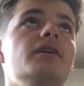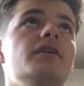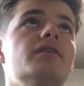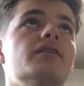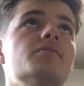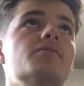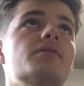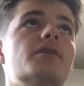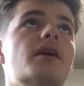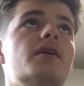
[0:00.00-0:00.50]

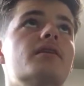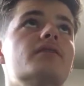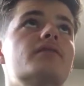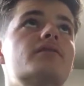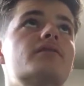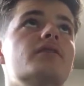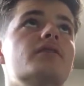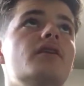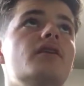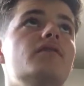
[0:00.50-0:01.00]
He's up
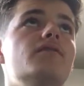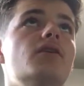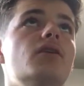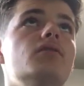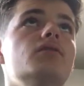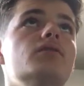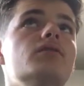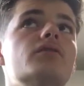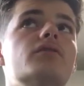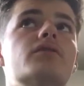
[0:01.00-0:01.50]
against
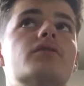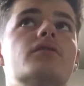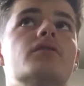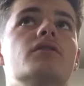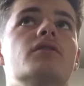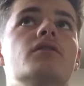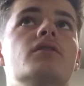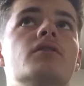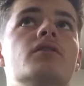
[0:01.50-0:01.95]
Volks.